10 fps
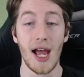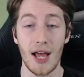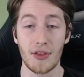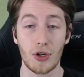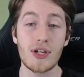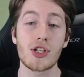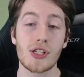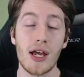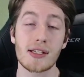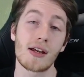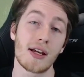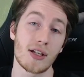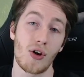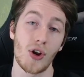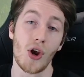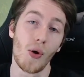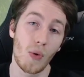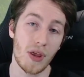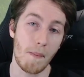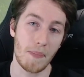And the creatures I decided on
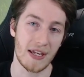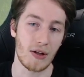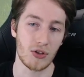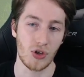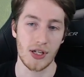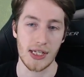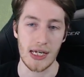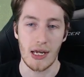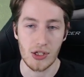were the big Eldrazi.